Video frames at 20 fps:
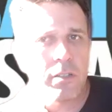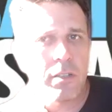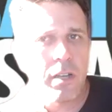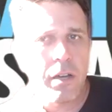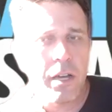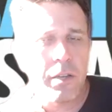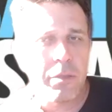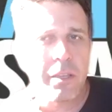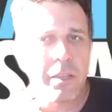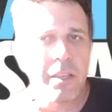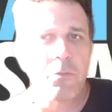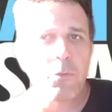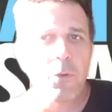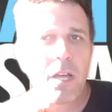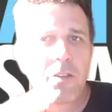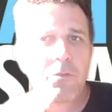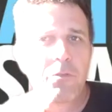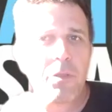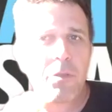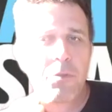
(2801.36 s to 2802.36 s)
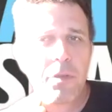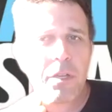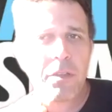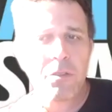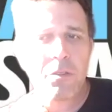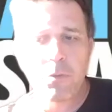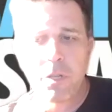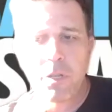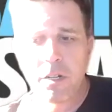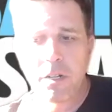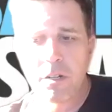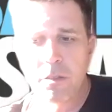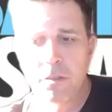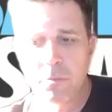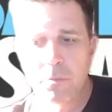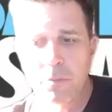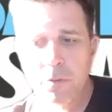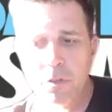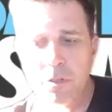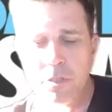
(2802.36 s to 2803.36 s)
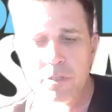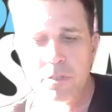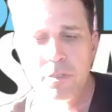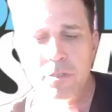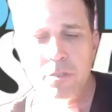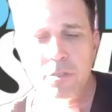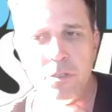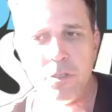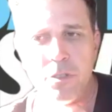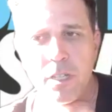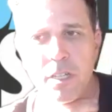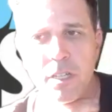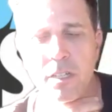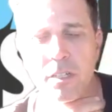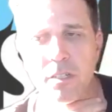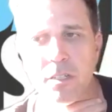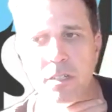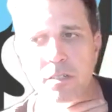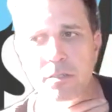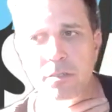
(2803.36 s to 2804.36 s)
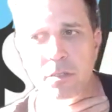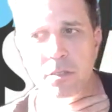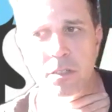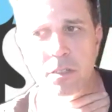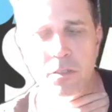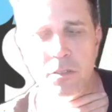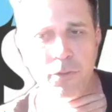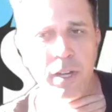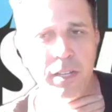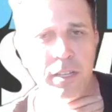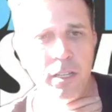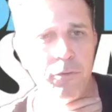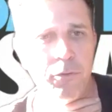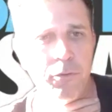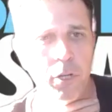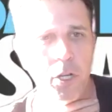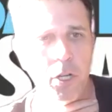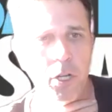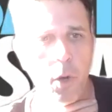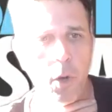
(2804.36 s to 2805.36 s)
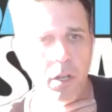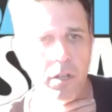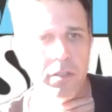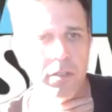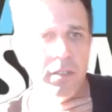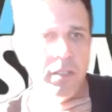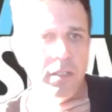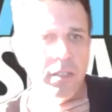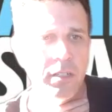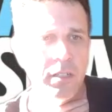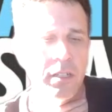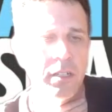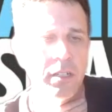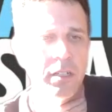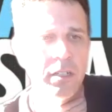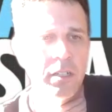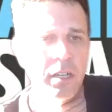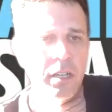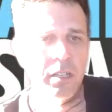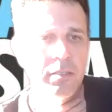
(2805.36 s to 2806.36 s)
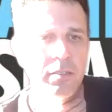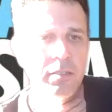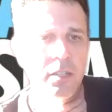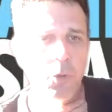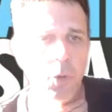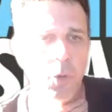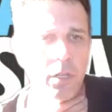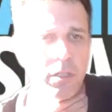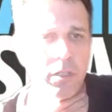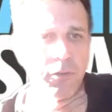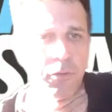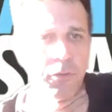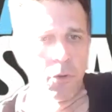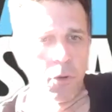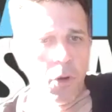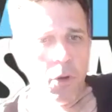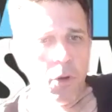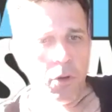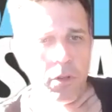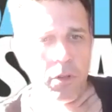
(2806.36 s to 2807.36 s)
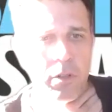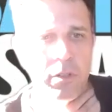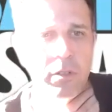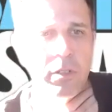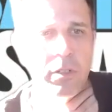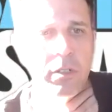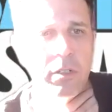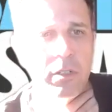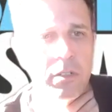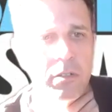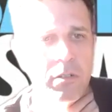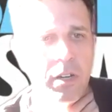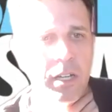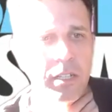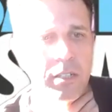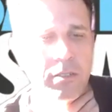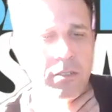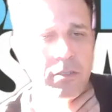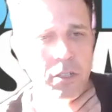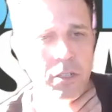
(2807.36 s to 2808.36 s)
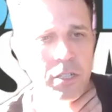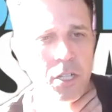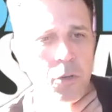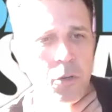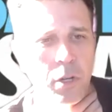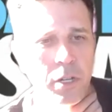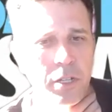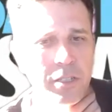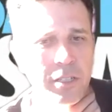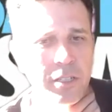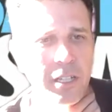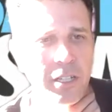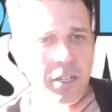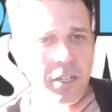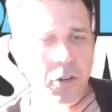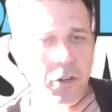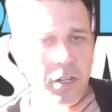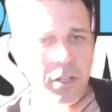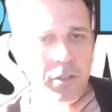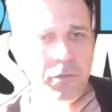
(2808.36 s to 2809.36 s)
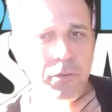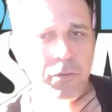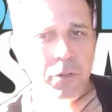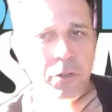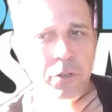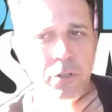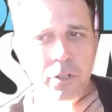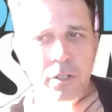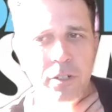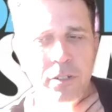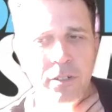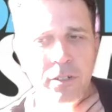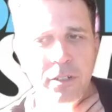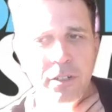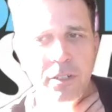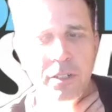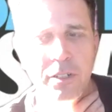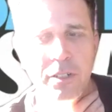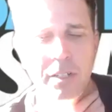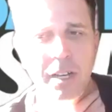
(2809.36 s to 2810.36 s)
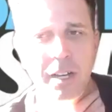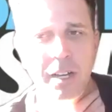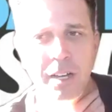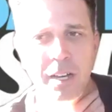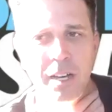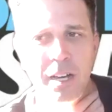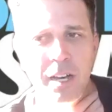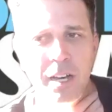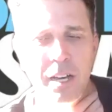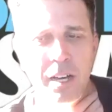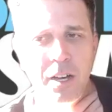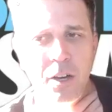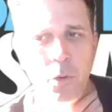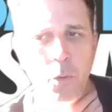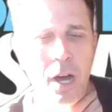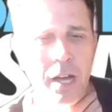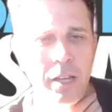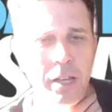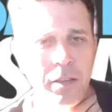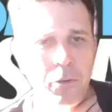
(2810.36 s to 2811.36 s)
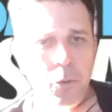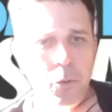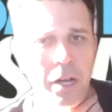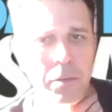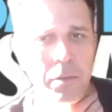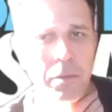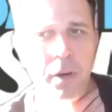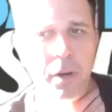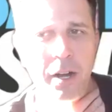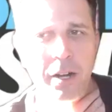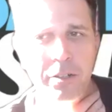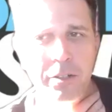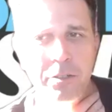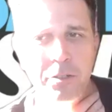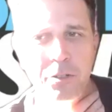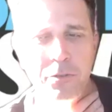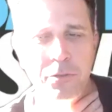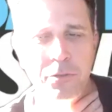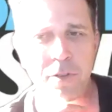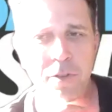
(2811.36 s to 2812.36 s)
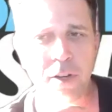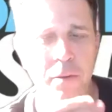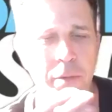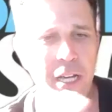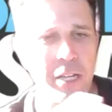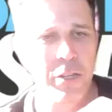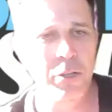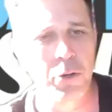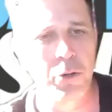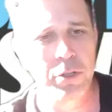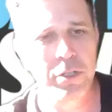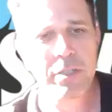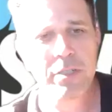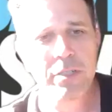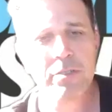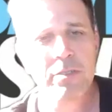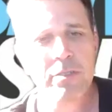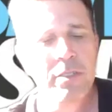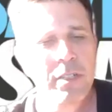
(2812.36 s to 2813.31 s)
I think that one of the things that the protest is doing is fighting for equality, and it's equality for all, right? Yes. It's not equality only for one part of minorities,